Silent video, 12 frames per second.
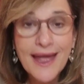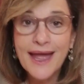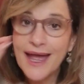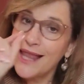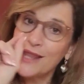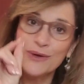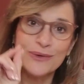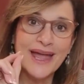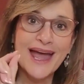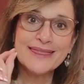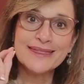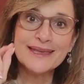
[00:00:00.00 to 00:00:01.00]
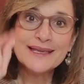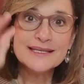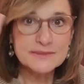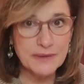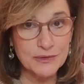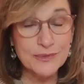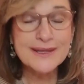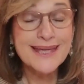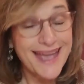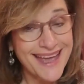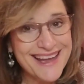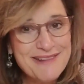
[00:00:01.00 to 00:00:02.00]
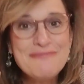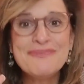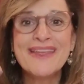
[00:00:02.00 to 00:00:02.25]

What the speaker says: Hello, Kathy, spelled with a K.